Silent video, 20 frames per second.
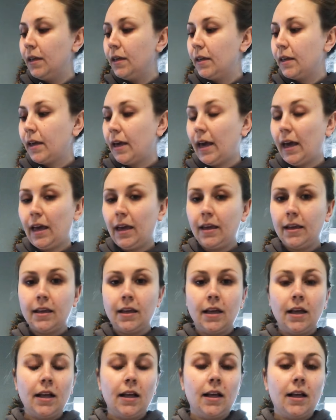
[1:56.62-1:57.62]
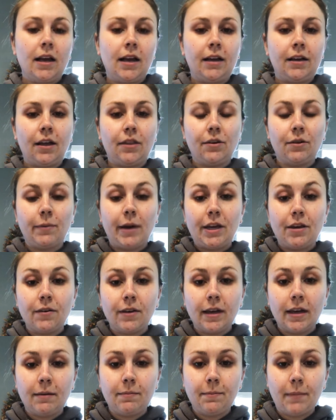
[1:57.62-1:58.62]
Okay, another way you
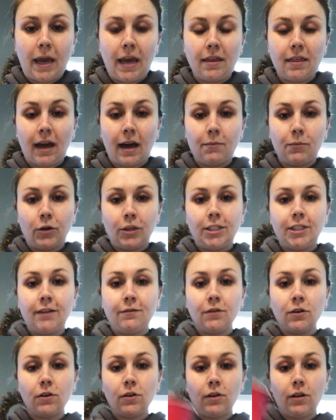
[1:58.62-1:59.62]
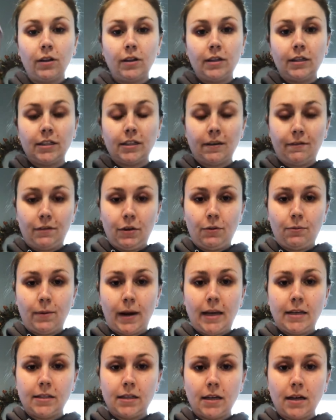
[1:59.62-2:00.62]
can make that more difficult is if you
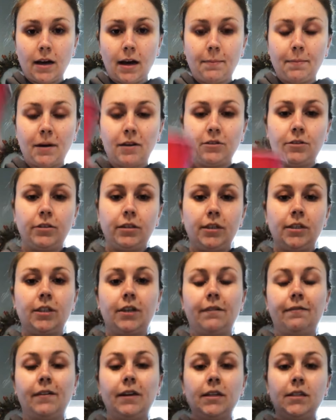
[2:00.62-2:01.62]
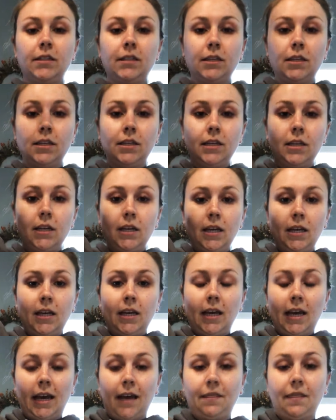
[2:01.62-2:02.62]
raise the cup onto a surface
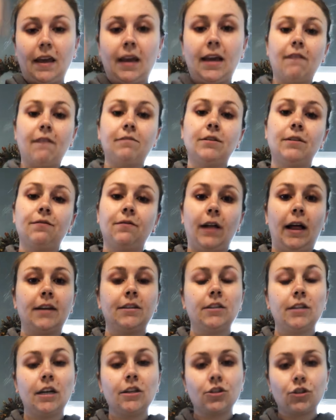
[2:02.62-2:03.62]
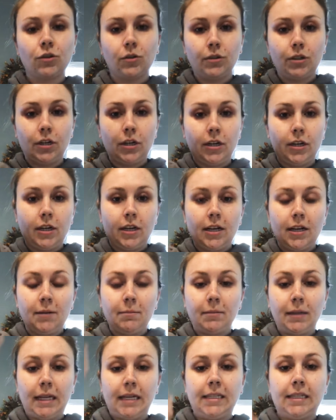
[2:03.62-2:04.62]
and they to flex their shoulder,
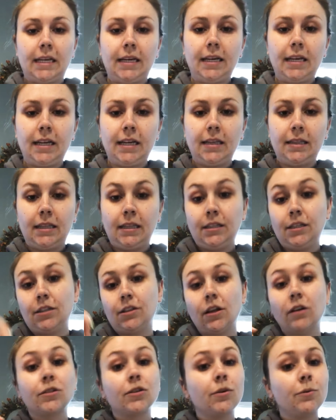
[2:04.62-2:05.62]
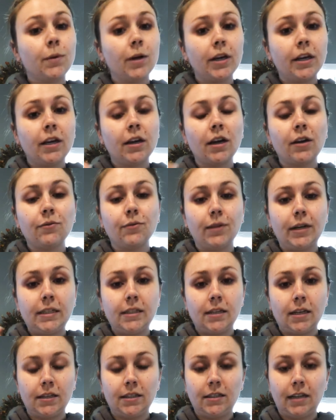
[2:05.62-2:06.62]
place it in. This is also working on
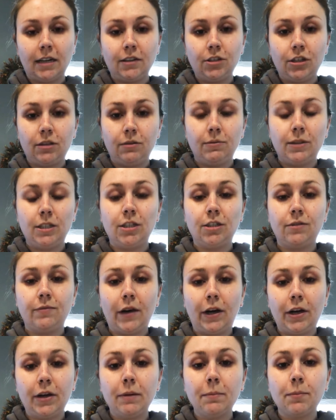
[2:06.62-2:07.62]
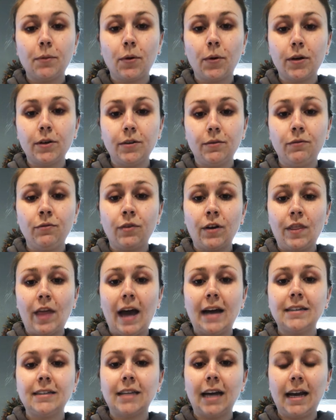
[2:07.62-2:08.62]
wrist extension, which is very important for
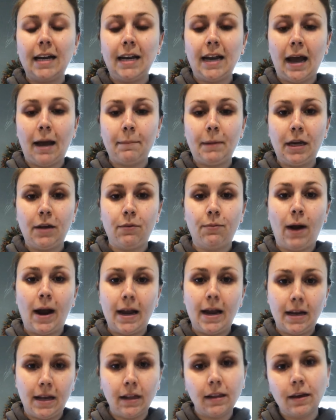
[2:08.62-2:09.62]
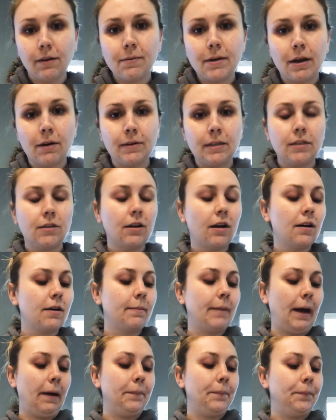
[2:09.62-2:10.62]
that dynamic writing that we always talk
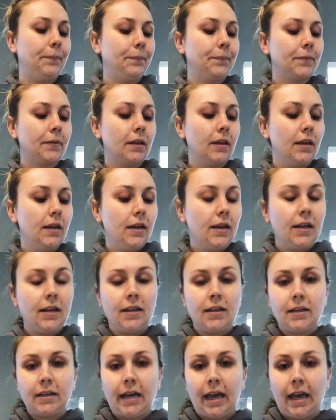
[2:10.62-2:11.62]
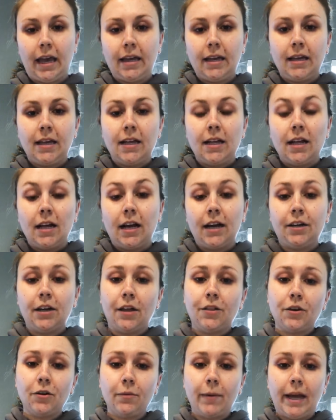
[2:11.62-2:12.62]
about. Okay,
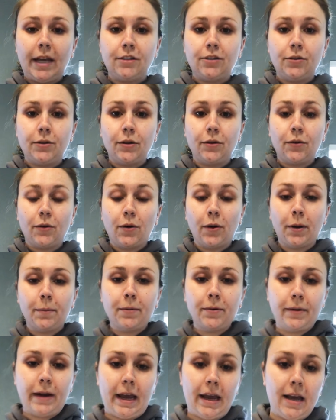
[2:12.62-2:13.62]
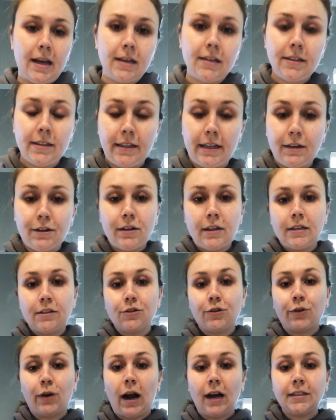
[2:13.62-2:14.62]
another way to incorporate a skill is
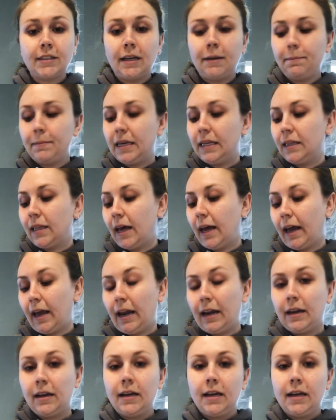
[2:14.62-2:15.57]
crossing midline.